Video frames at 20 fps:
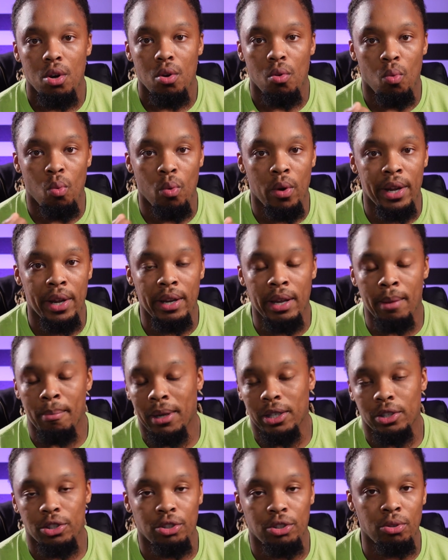What am
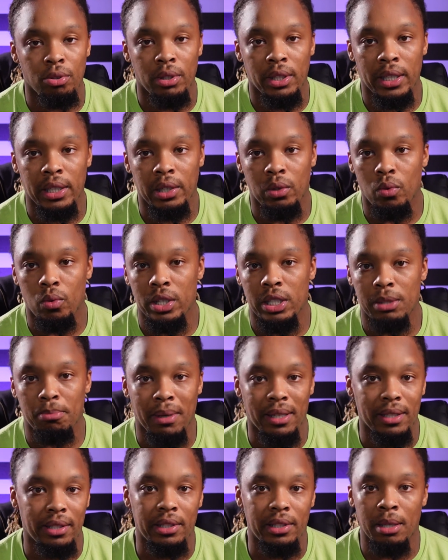I shooting? What is
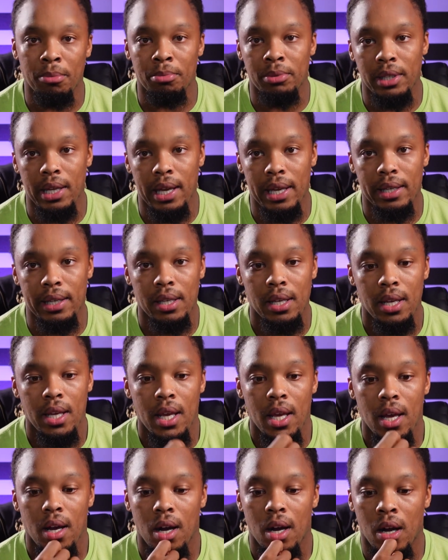my subject?
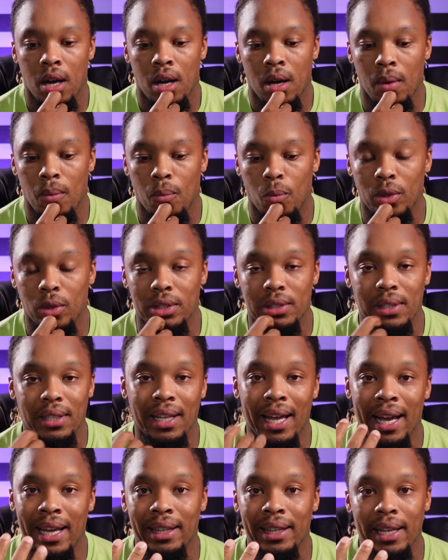What's the
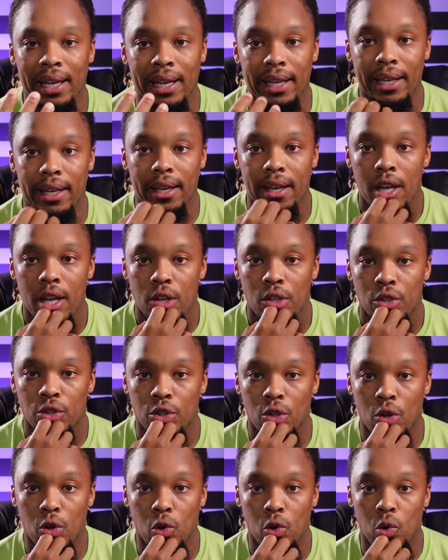light like?
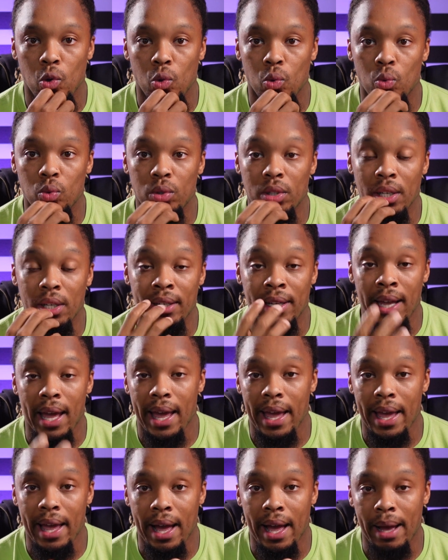So
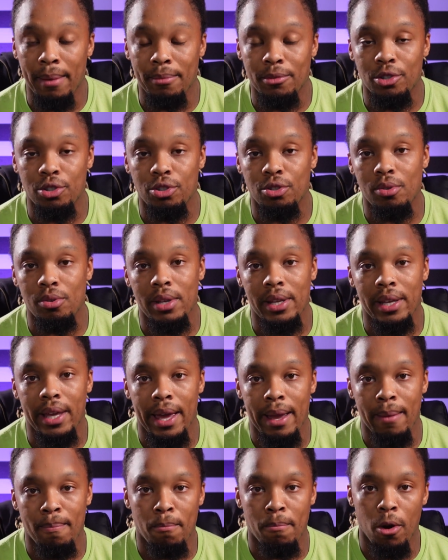today I'm shooting
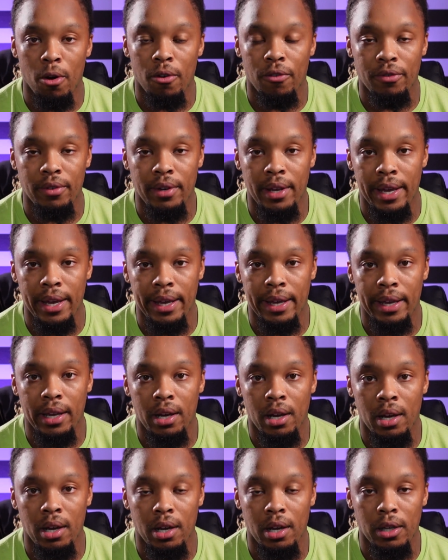a
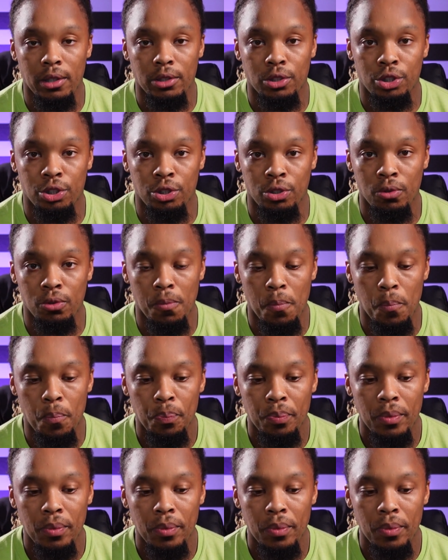birthday shoot.